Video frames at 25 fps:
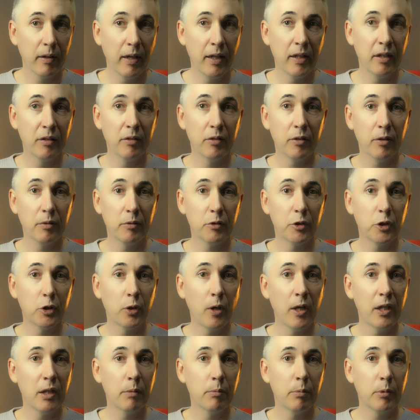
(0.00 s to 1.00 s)
And
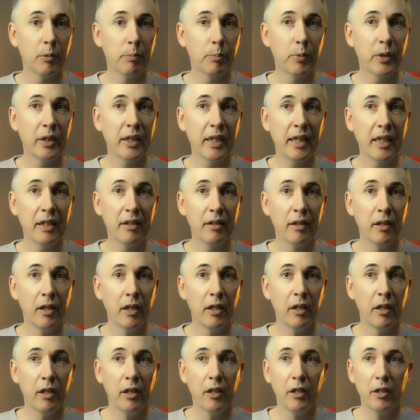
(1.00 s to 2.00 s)
trying to bring in,
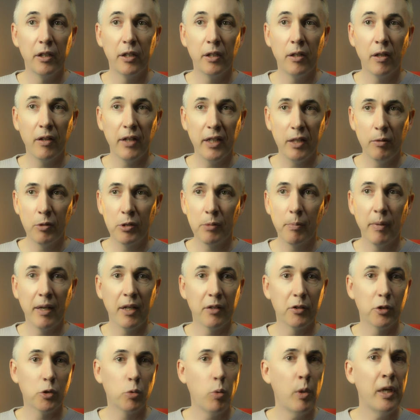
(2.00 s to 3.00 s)
I think it was
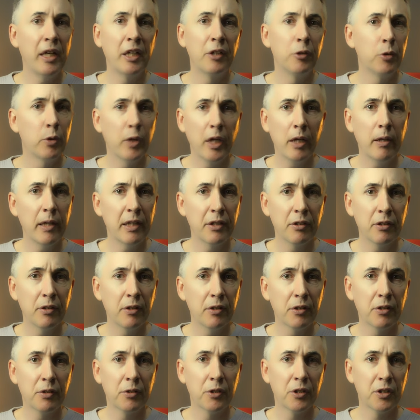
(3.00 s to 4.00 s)
about 20 new
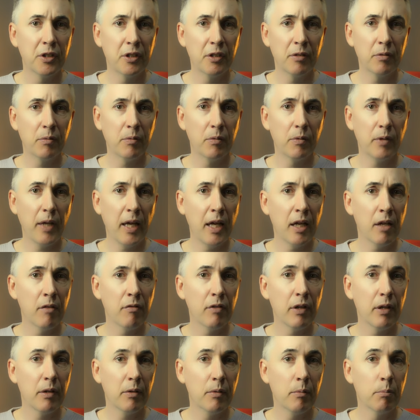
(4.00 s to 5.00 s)
characters just to
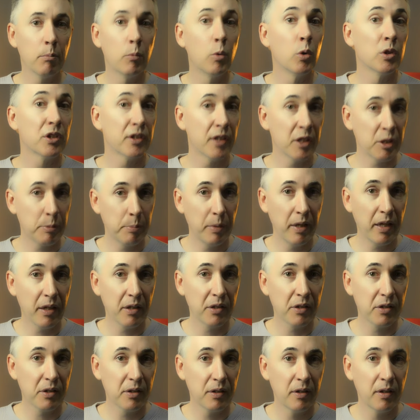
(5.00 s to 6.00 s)
have more
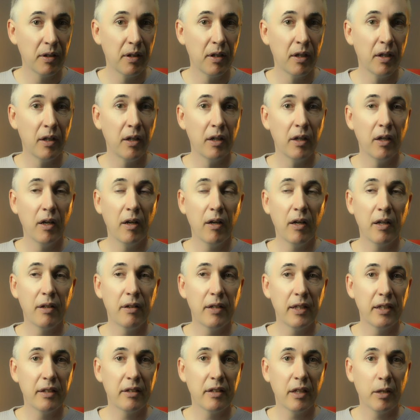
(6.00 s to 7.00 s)
suspects, I
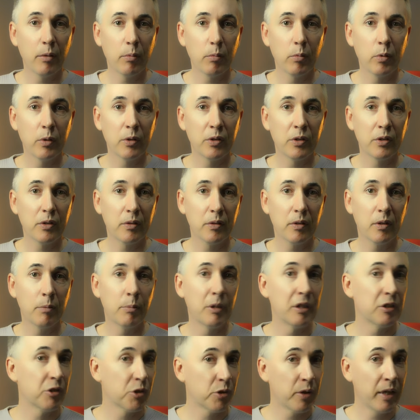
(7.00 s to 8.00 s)
think that was a
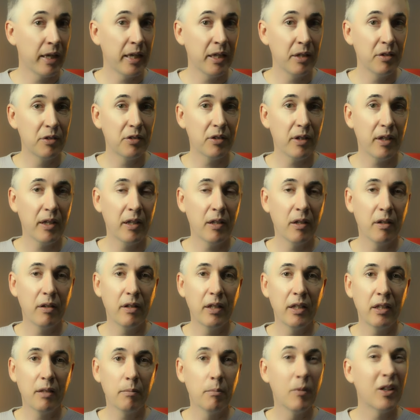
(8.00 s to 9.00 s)
bit strange, and I
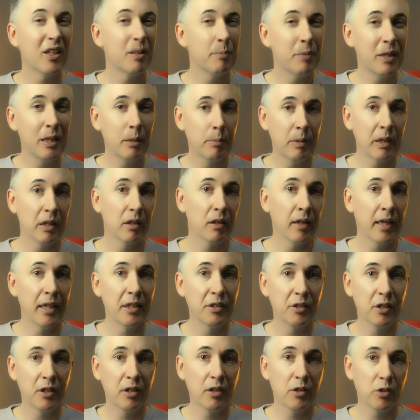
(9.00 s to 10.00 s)
think it might have been a bit
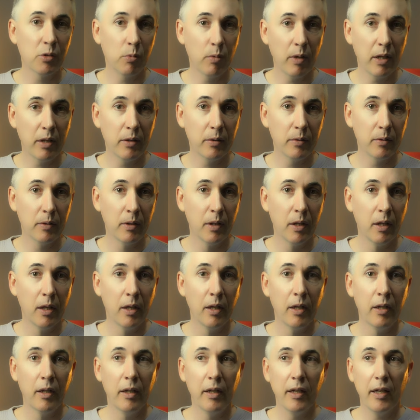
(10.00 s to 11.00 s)
lazy as well.
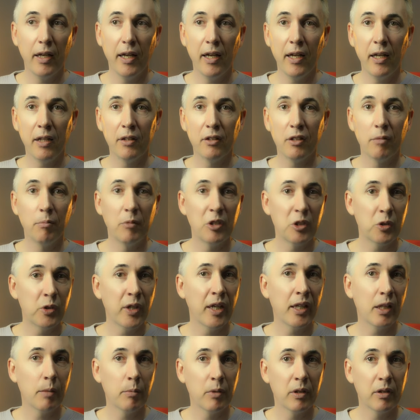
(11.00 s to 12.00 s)
And the mystery
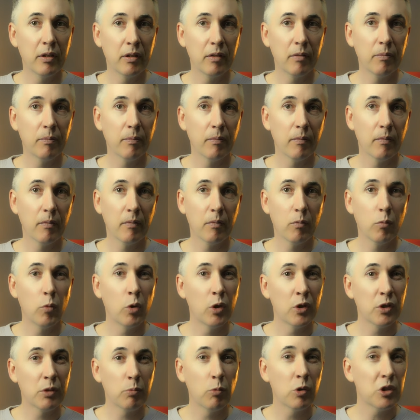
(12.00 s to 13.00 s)
element
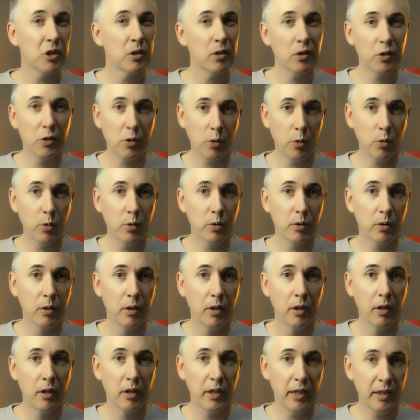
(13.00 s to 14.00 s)
wasn't as good
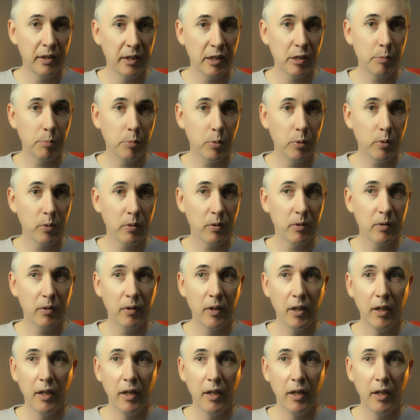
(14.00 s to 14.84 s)
in this book.